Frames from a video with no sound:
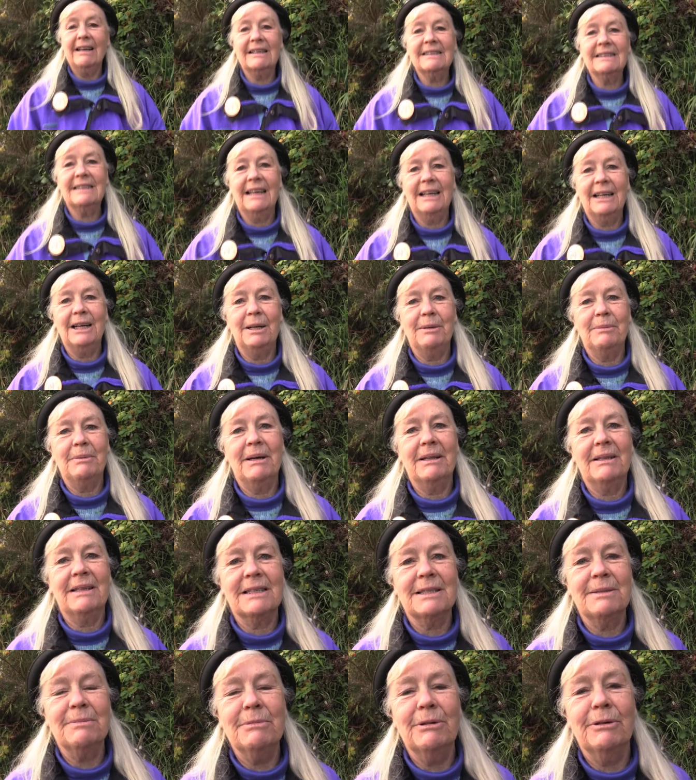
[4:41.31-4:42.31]
excited about
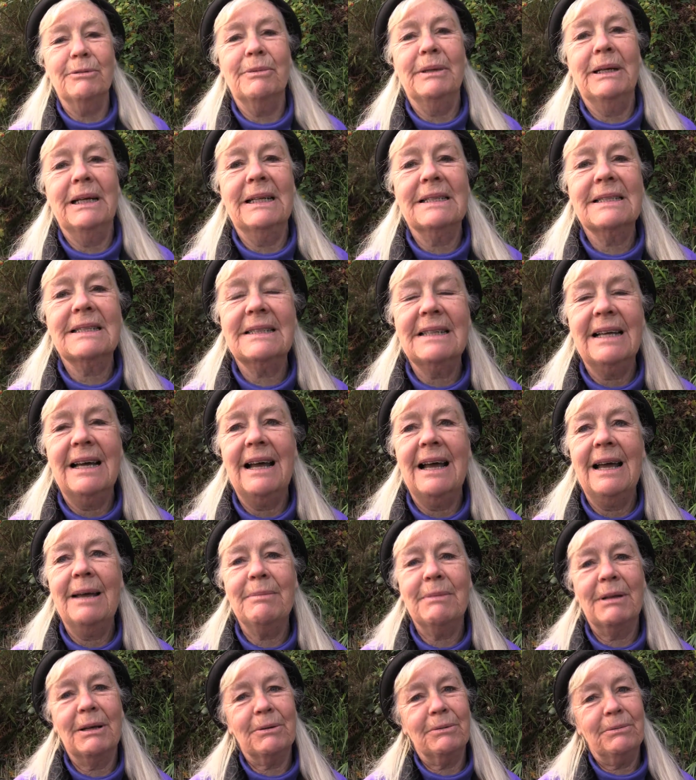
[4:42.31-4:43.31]
this moment. It's
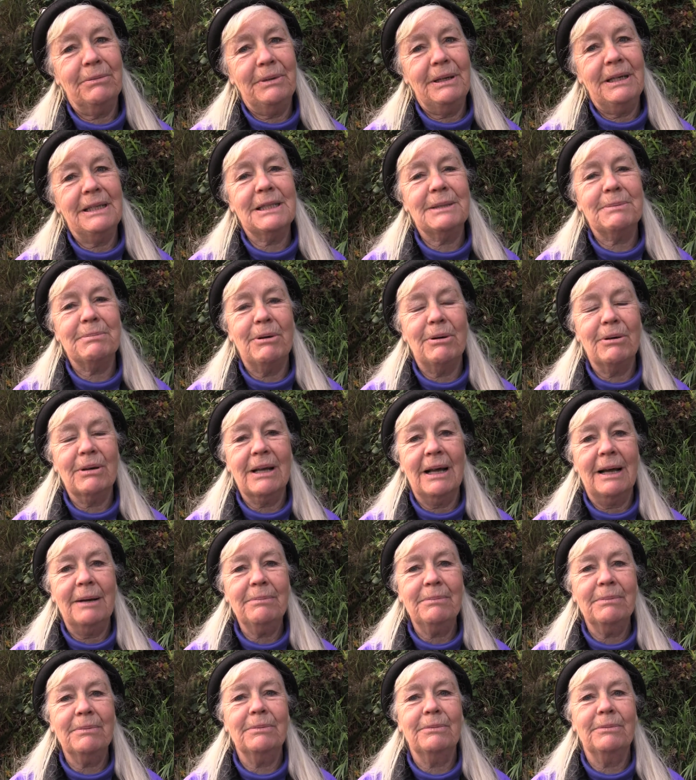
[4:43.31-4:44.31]
time that we spoke
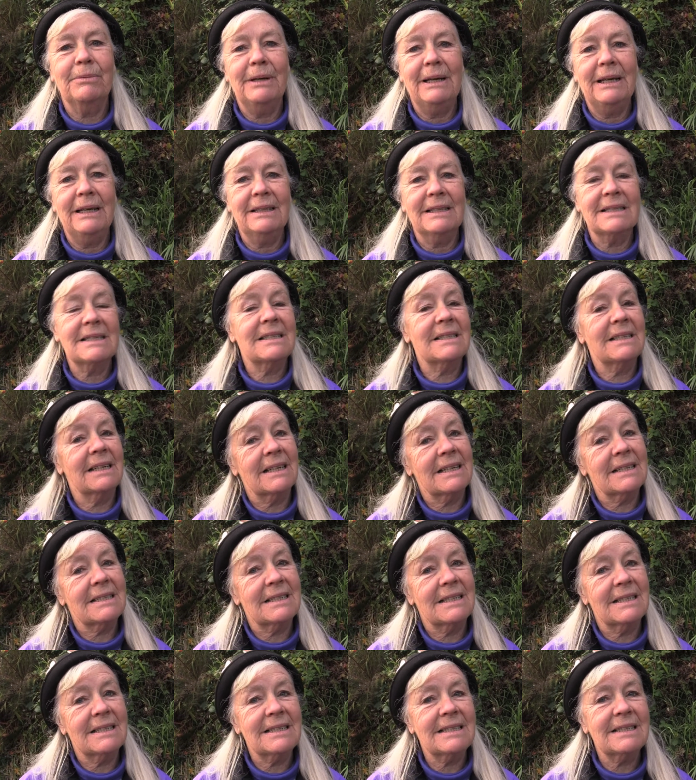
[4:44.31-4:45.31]
up. We, the
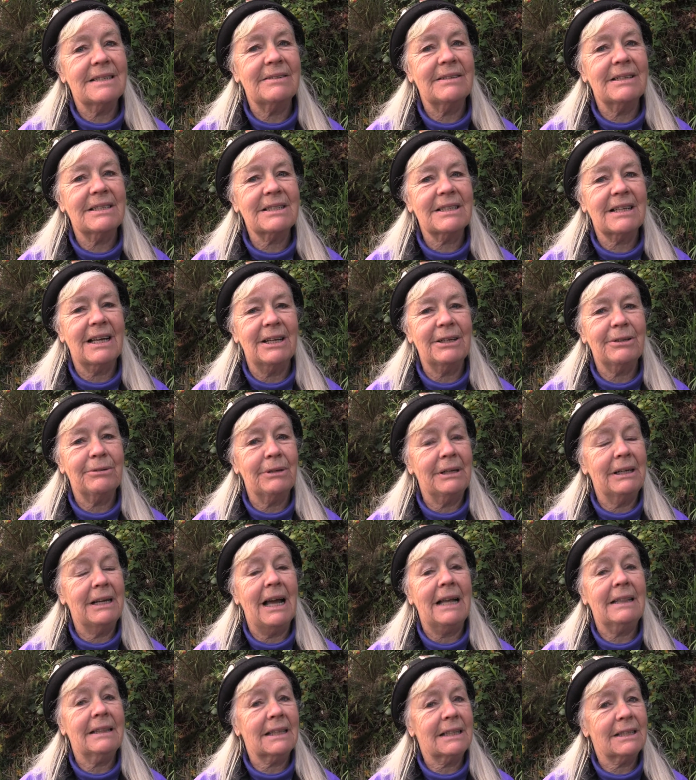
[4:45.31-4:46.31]
citizens of this country,
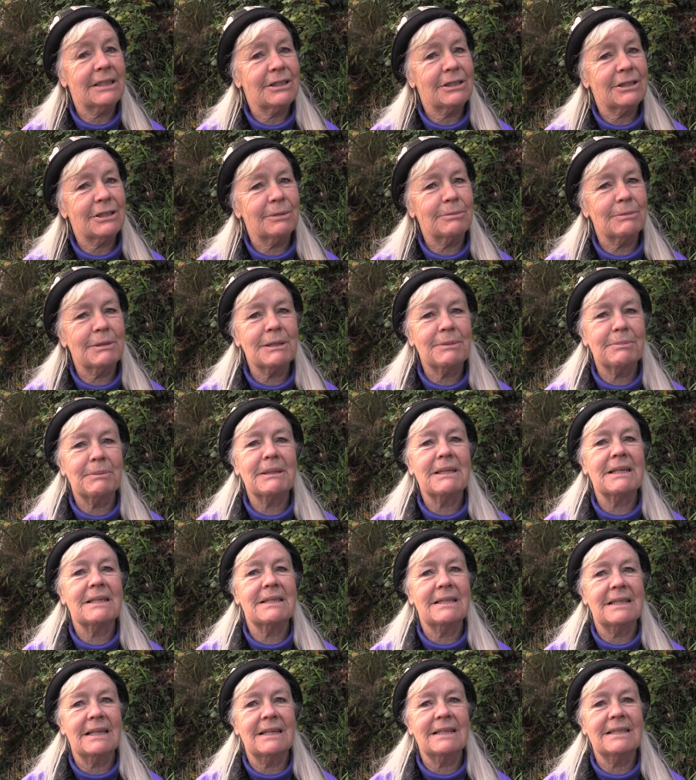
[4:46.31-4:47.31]
not the consumers, but
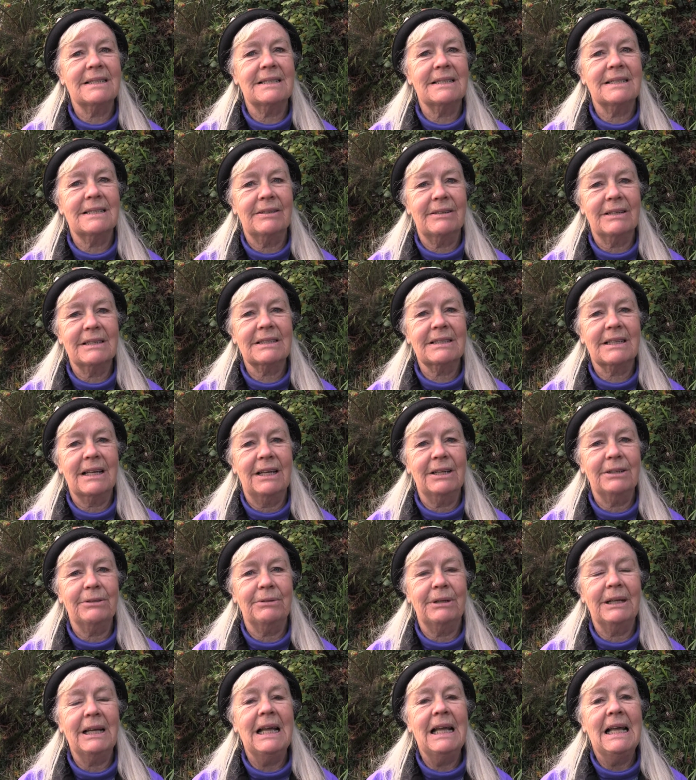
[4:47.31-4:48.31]
the citizens of this
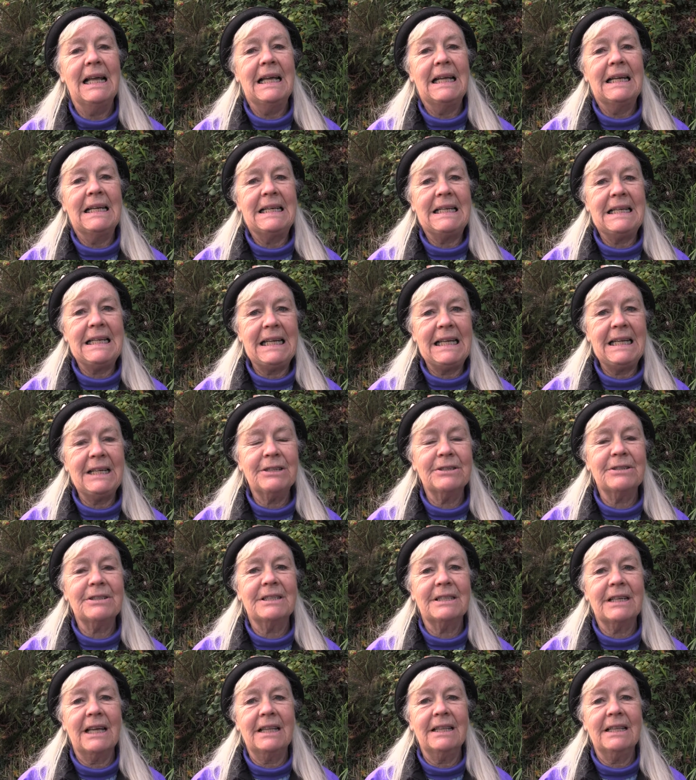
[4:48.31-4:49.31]
country, need
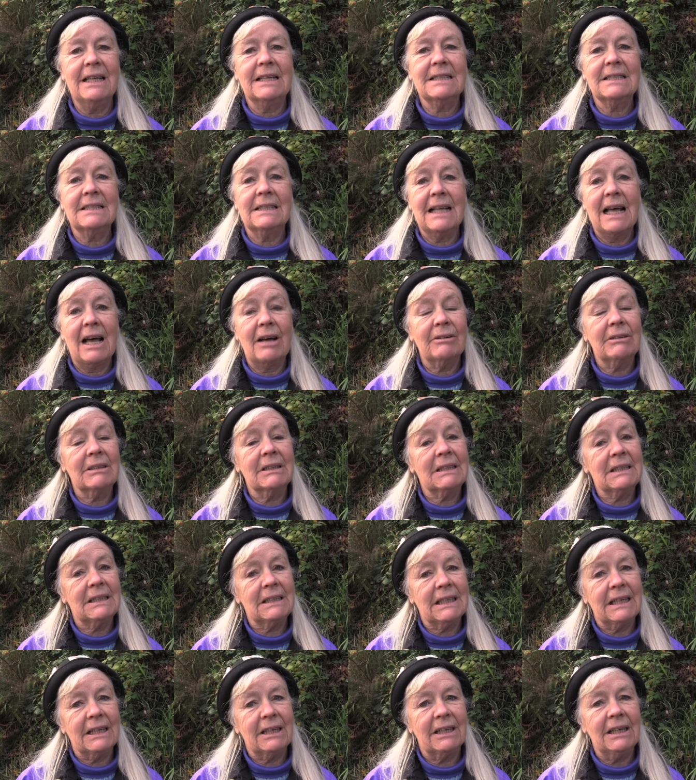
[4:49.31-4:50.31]
to say things loud and
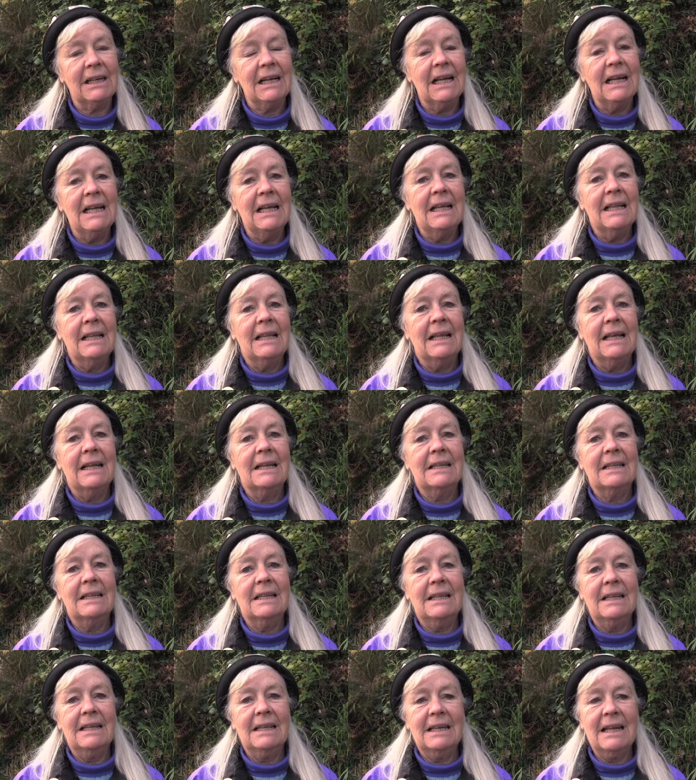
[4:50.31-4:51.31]
clear.
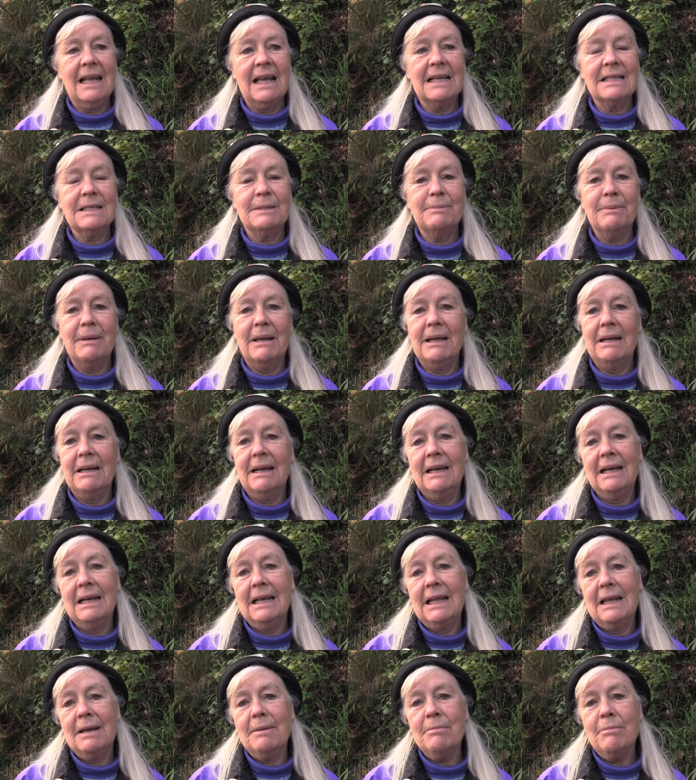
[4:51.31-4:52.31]
It has been
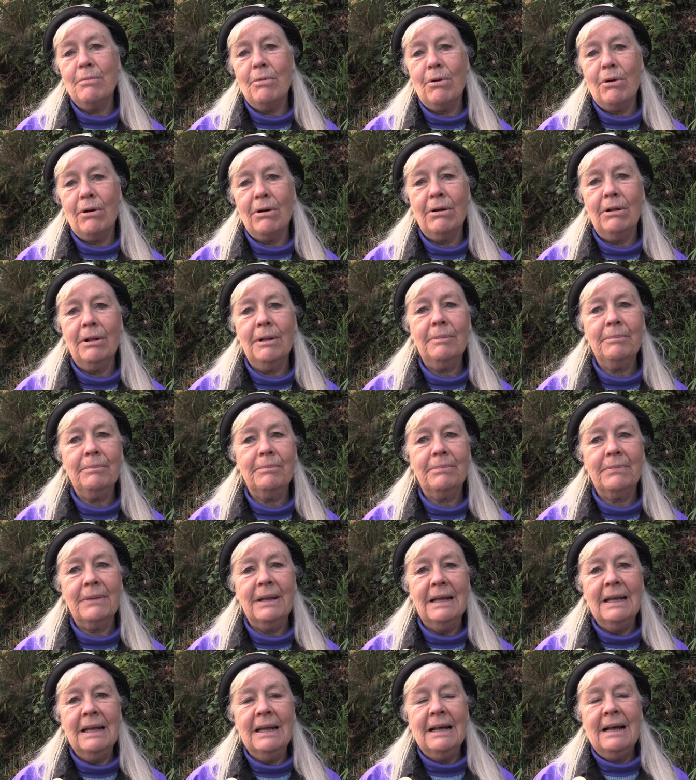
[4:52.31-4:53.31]
an immoral
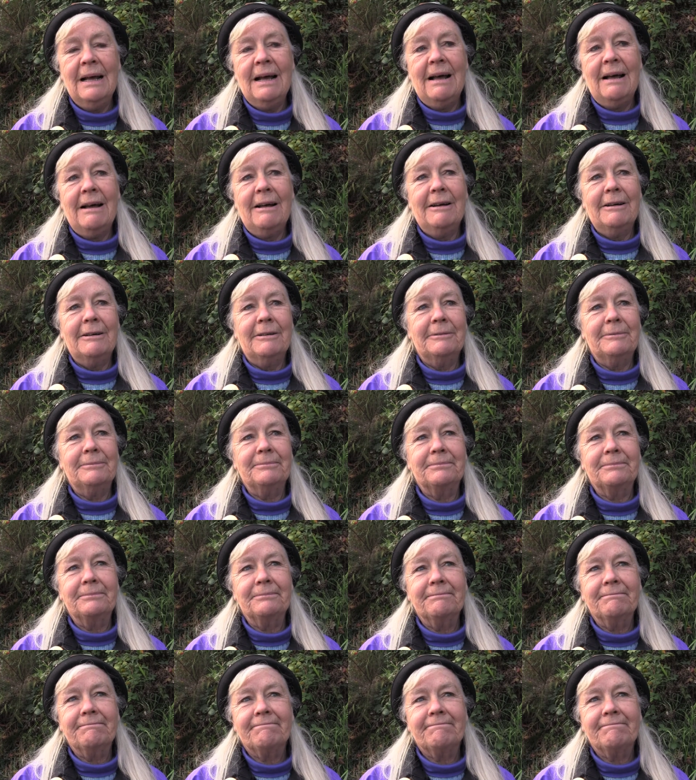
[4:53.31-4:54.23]
um,